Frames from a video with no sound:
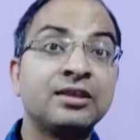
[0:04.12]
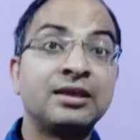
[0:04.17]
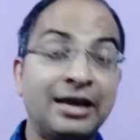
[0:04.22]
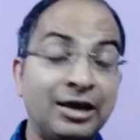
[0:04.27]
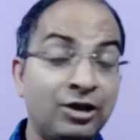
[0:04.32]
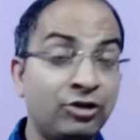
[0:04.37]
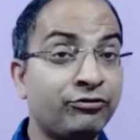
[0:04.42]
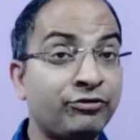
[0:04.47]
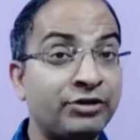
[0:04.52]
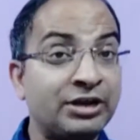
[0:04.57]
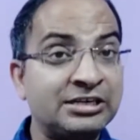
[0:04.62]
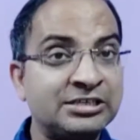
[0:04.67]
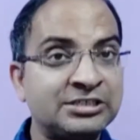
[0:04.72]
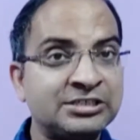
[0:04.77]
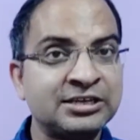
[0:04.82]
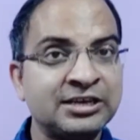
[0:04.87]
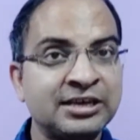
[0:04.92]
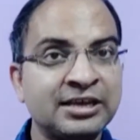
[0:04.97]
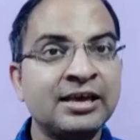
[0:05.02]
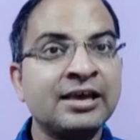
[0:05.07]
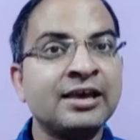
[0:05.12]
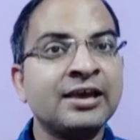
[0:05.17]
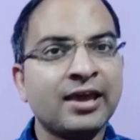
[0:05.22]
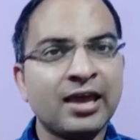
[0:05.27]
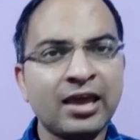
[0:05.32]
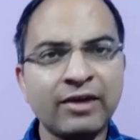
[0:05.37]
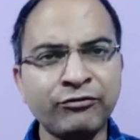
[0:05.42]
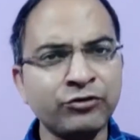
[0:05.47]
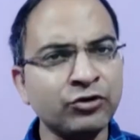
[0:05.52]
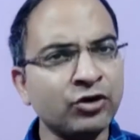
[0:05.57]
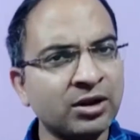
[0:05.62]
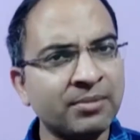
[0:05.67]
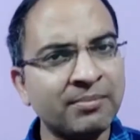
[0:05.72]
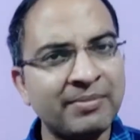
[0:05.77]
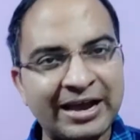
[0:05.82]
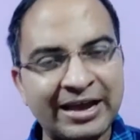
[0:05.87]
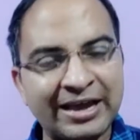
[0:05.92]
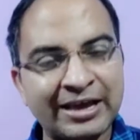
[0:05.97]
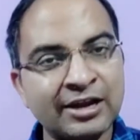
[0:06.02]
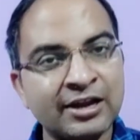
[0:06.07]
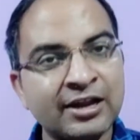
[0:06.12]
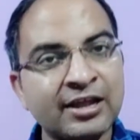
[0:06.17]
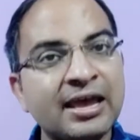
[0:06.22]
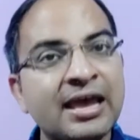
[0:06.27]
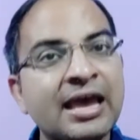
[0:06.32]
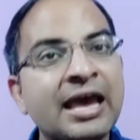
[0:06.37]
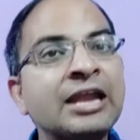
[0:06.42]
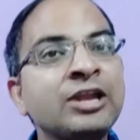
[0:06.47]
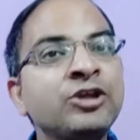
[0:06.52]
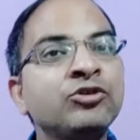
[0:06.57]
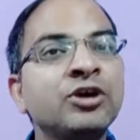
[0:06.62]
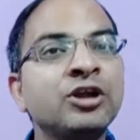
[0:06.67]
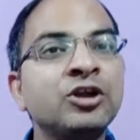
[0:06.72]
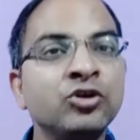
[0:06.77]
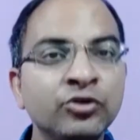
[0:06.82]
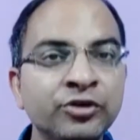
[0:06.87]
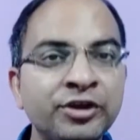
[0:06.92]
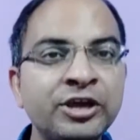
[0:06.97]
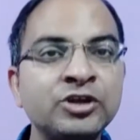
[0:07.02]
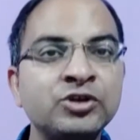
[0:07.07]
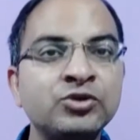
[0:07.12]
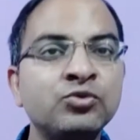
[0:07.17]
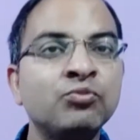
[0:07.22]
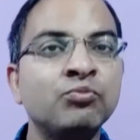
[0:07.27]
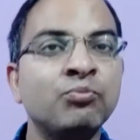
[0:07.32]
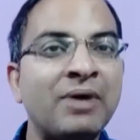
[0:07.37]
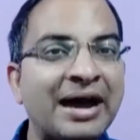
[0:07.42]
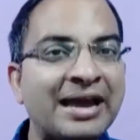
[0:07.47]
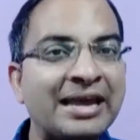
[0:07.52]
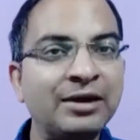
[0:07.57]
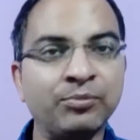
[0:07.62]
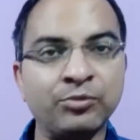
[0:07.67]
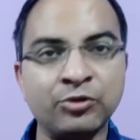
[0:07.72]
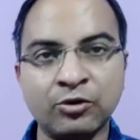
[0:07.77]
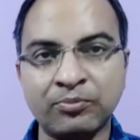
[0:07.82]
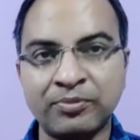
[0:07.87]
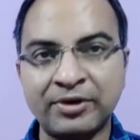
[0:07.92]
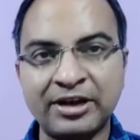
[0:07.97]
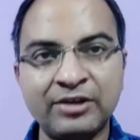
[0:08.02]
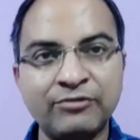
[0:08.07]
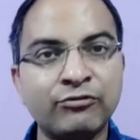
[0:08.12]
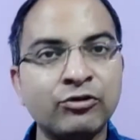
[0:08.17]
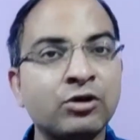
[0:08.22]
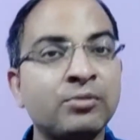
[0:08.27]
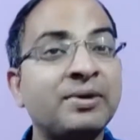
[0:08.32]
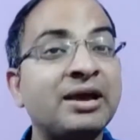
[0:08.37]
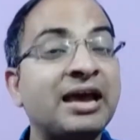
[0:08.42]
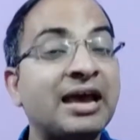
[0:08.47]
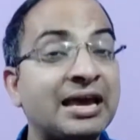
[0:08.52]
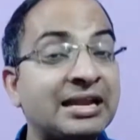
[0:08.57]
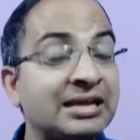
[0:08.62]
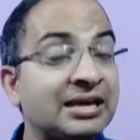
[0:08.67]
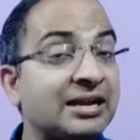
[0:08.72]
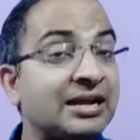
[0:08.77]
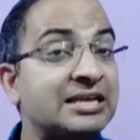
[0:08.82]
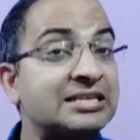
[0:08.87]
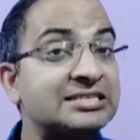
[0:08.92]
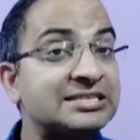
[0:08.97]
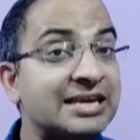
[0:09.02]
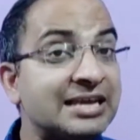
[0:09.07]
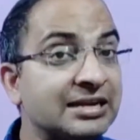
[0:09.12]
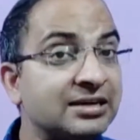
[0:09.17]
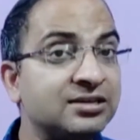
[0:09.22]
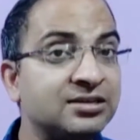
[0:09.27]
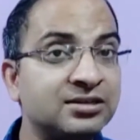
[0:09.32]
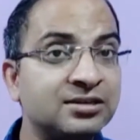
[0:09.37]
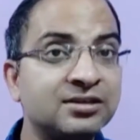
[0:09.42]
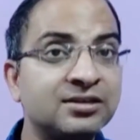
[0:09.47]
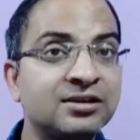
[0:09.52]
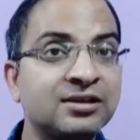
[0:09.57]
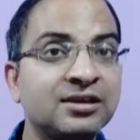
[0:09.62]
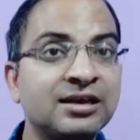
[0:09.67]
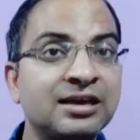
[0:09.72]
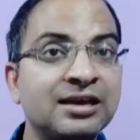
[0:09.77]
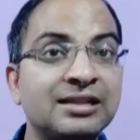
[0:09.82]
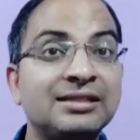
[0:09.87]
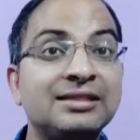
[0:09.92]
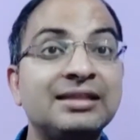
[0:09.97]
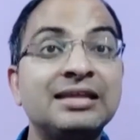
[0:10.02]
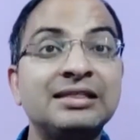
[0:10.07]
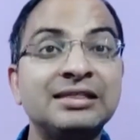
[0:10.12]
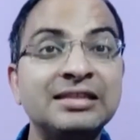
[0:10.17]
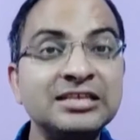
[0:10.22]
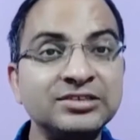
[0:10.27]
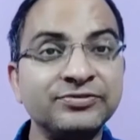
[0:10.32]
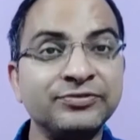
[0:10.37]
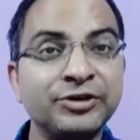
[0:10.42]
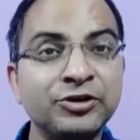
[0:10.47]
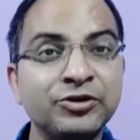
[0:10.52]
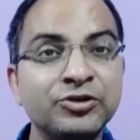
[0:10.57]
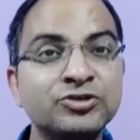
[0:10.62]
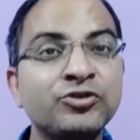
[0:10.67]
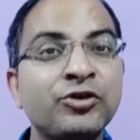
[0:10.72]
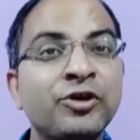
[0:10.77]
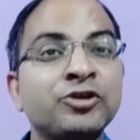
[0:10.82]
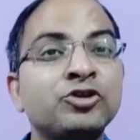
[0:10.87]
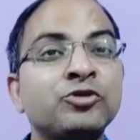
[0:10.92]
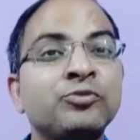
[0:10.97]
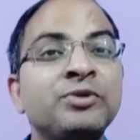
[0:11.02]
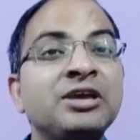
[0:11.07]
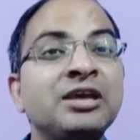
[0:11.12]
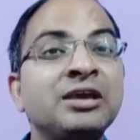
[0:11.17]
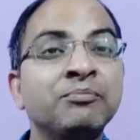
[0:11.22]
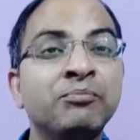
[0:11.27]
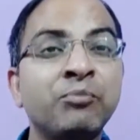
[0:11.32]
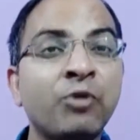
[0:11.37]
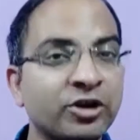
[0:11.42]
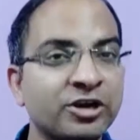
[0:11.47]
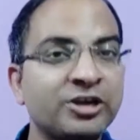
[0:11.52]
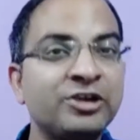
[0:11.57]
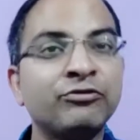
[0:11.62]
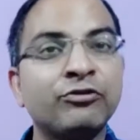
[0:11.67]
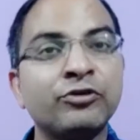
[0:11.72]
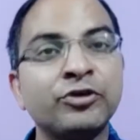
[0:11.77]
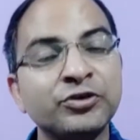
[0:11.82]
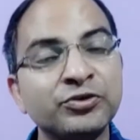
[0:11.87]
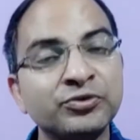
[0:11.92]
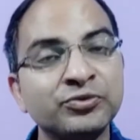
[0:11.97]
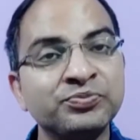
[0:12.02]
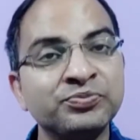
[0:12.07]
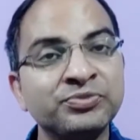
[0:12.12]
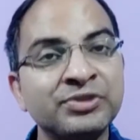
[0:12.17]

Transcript: Hello friends, if you are a buyer and you are looking to buy a property from an NRI seller, then this video is going to be important for you.